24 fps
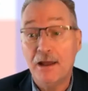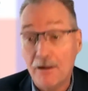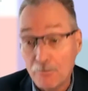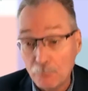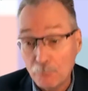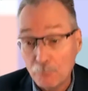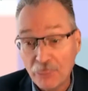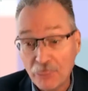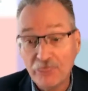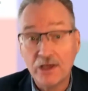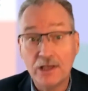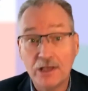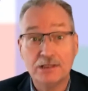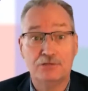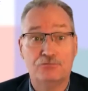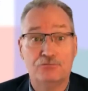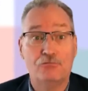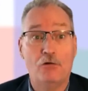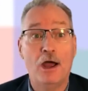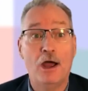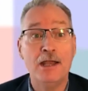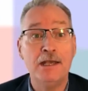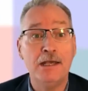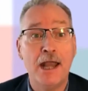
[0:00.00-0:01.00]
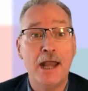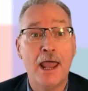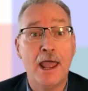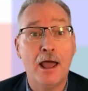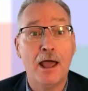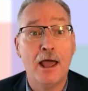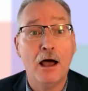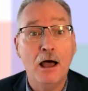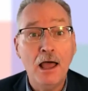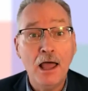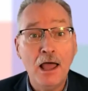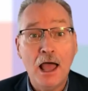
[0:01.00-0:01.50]
with us right
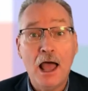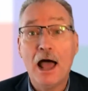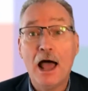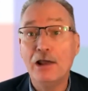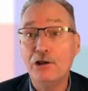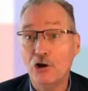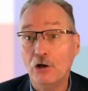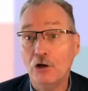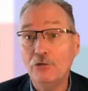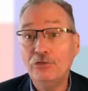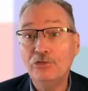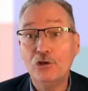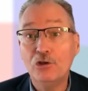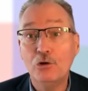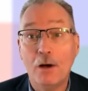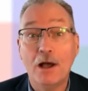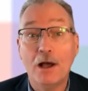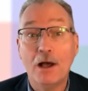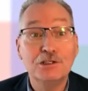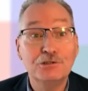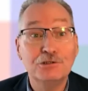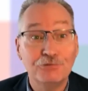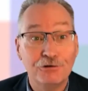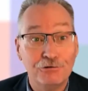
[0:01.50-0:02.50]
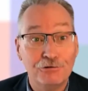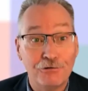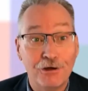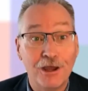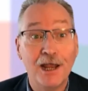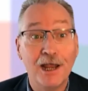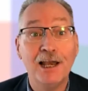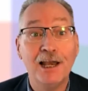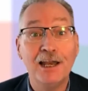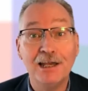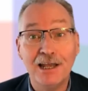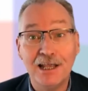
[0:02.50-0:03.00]
now are not the ones we
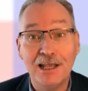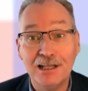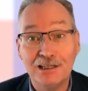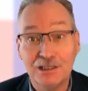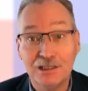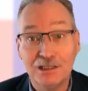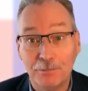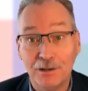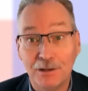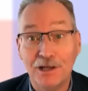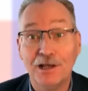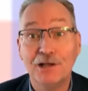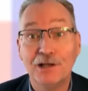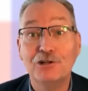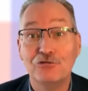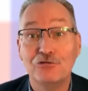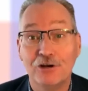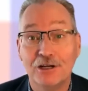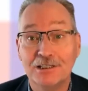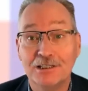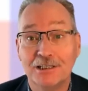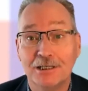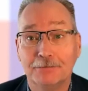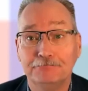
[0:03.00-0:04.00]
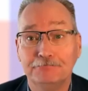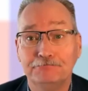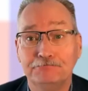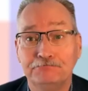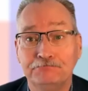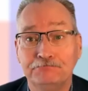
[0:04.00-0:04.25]
really need to be addressing.